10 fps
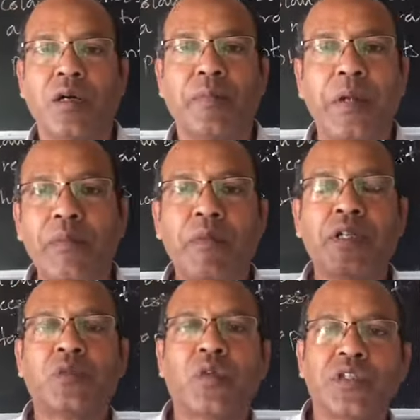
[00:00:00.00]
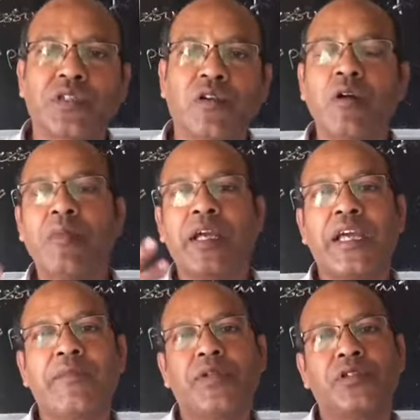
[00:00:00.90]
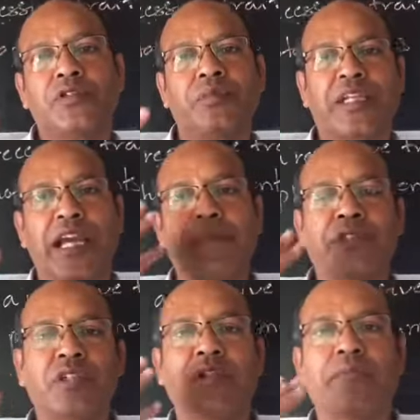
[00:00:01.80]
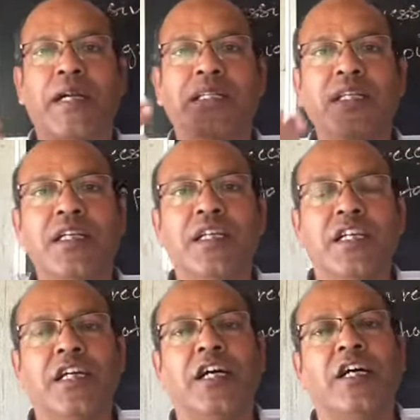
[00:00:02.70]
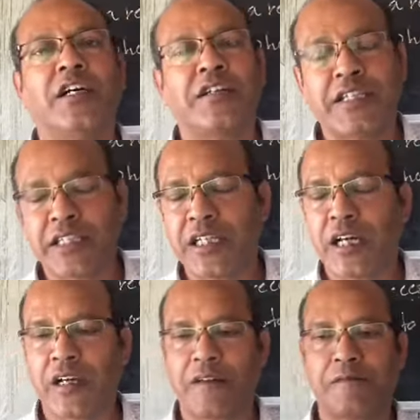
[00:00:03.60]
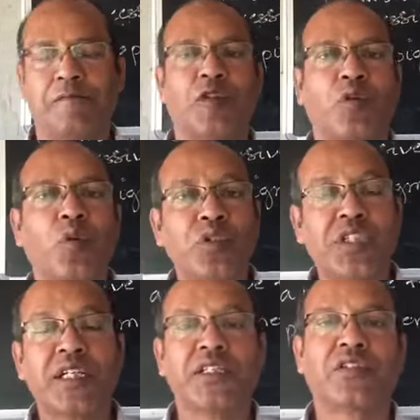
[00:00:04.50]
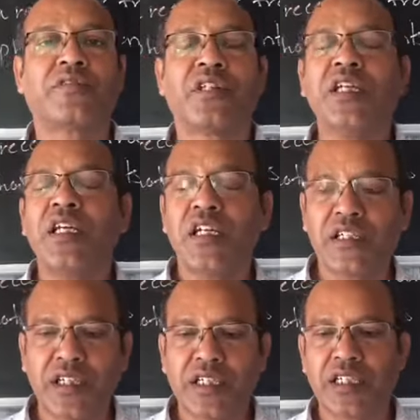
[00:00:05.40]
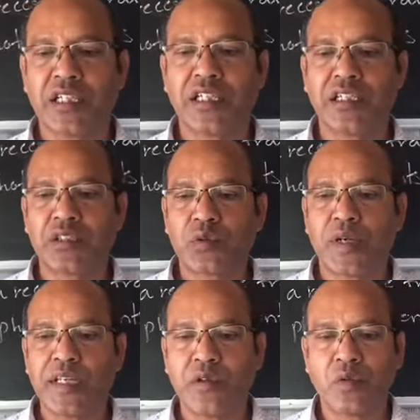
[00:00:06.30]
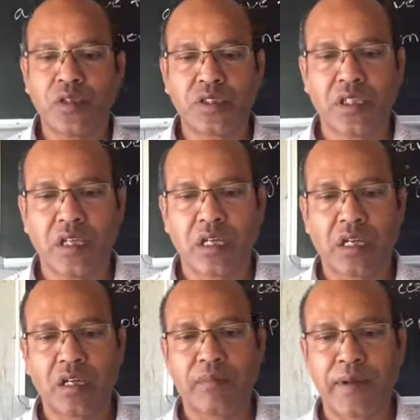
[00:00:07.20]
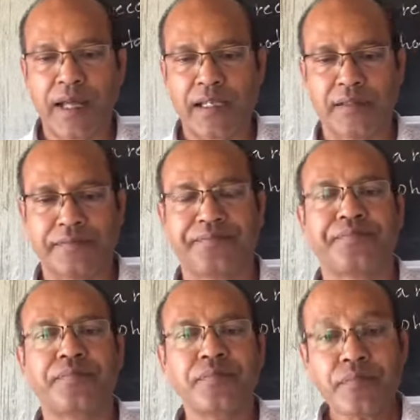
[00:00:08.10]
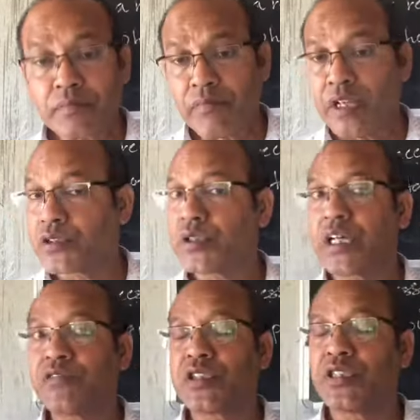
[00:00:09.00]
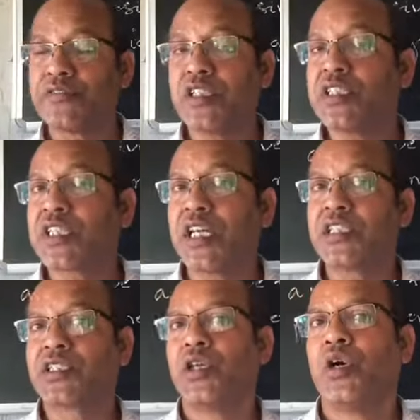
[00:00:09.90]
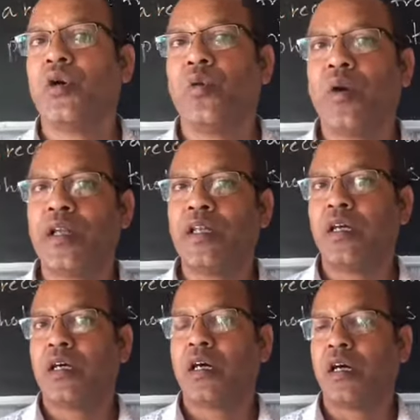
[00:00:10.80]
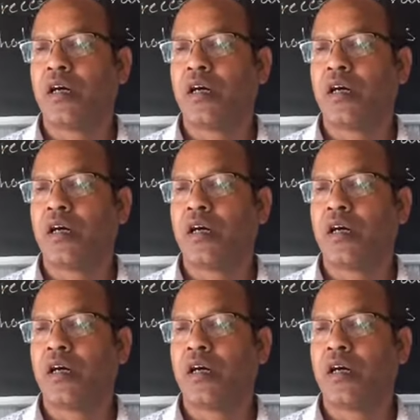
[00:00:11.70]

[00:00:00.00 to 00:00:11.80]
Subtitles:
pigment was not being able to be captured by the retina, the cone cells of the retina. That is why he was colorblind. So that was the first case when